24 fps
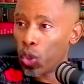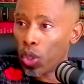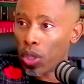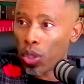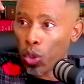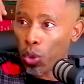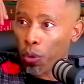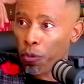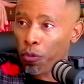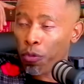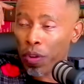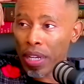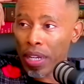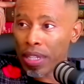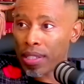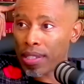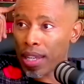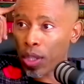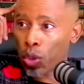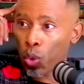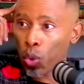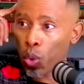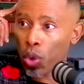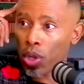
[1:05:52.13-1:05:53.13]
Your friends
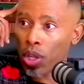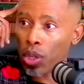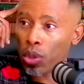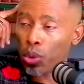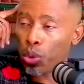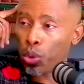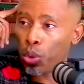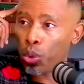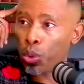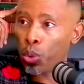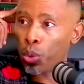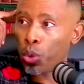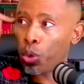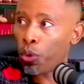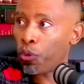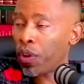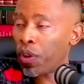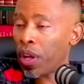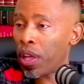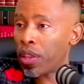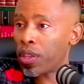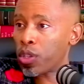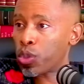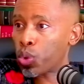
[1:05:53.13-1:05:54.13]
are talking to you, your
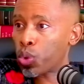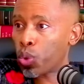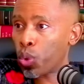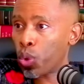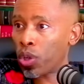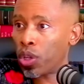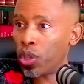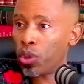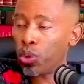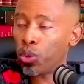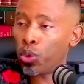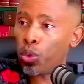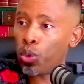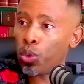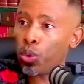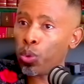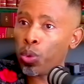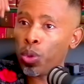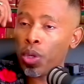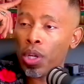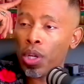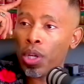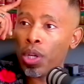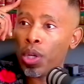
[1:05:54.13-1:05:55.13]
father's talking to
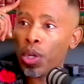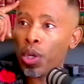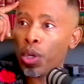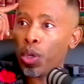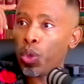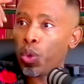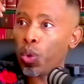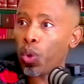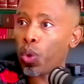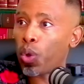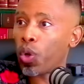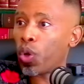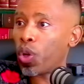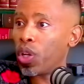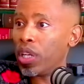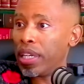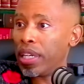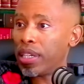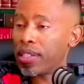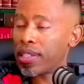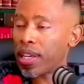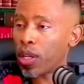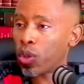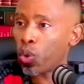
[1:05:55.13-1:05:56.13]
you, your
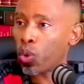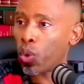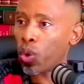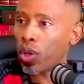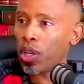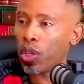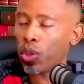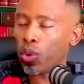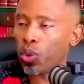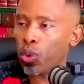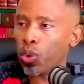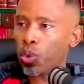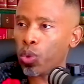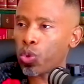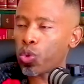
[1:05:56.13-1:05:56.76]
colleagues are talking to you.